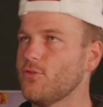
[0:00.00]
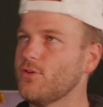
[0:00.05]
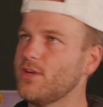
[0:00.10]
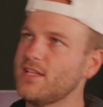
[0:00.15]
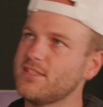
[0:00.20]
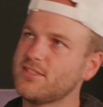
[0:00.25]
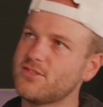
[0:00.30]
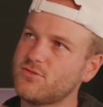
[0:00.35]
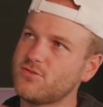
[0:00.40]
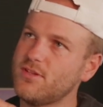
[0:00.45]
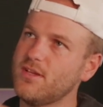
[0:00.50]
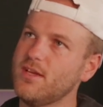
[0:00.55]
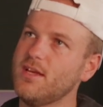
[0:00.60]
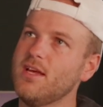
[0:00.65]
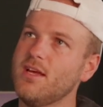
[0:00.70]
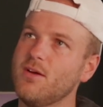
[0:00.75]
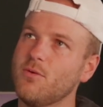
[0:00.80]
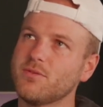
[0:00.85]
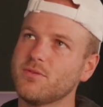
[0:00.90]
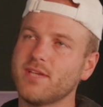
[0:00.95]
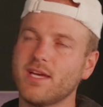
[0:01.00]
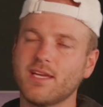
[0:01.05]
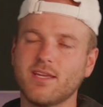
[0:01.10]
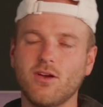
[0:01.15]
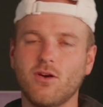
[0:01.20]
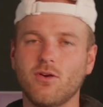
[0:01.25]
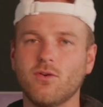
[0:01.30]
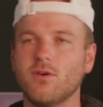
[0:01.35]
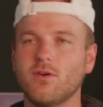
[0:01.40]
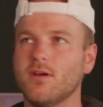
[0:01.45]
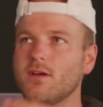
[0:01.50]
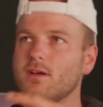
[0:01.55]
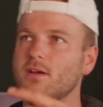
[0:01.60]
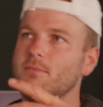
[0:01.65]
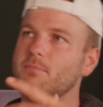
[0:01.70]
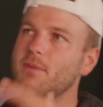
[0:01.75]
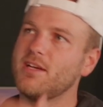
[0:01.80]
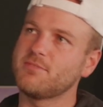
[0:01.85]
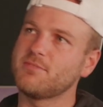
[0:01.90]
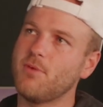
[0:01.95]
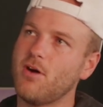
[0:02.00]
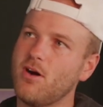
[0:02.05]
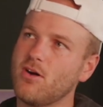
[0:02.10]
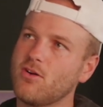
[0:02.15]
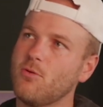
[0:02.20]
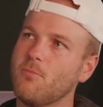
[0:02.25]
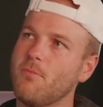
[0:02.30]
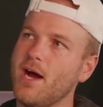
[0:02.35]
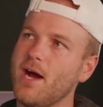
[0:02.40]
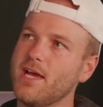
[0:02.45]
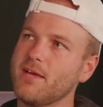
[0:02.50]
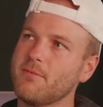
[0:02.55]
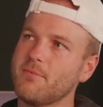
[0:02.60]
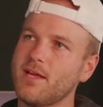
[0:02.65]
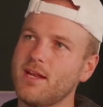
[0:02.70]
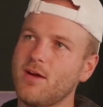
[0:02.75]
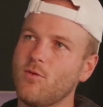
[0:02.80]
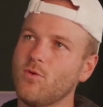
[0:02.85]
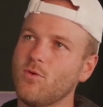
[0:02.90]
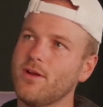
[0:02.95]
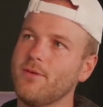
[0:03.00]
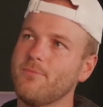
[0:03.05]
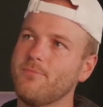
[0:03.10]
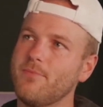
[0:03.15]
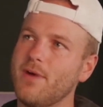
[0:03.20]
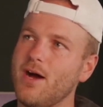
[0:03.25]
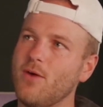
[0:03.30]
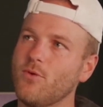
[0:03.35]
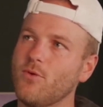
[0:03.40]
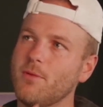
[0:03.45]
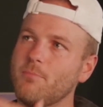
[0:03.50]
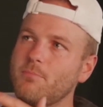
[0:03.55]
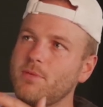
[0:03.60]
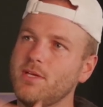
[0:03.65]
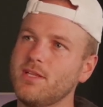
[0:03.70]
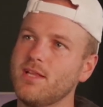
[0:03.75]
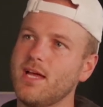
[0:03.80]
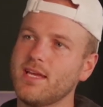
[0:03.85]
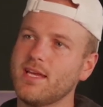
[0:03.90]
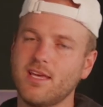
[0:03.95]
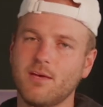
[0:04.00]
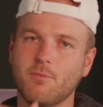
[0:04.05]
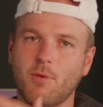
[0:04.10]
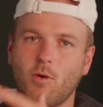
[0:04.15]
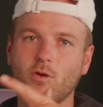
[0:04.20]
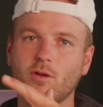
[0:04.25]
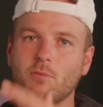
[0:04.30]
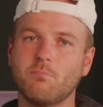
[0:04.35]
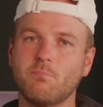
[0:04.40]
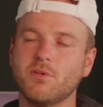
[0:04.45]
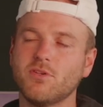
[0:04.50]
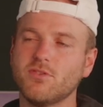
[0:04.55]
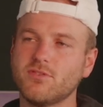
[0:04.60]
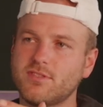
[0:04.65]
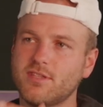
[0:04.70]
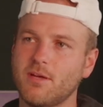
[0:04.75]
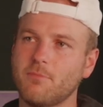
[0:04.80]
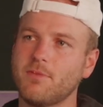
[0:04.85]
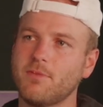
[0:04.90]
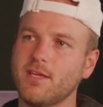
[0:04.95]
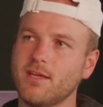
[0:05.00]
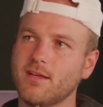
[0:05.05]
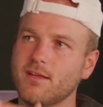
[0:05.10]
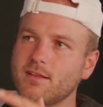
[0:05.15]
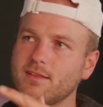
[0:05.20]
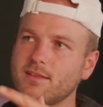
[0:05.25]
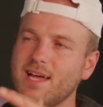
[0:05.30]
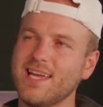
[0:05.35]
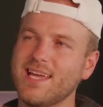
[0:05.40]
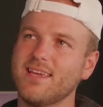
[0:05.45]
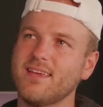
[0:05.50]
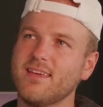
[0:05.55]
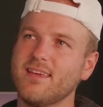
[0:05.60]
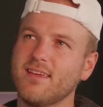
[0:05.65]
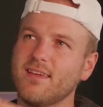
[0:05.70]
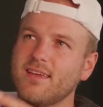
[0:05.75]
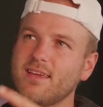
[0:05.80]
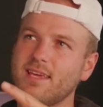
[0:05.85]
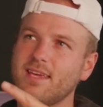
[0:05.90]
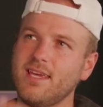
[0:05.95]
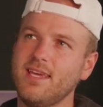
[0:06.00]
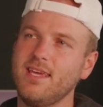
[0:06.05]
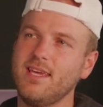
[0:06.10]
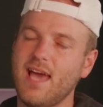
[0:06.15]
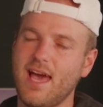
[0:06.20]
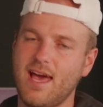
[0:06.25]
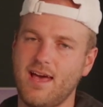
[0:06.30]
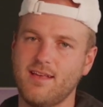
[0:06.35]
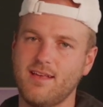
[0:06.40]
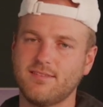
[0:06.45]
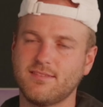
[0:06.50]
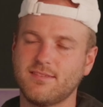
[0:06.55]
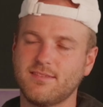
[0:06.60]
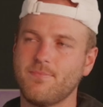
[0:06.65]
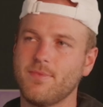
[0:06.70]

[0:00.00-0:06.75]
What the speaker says: And I just was like, yo, that's my Uncle Mike, man. I want to be like him. I want to build something like he has.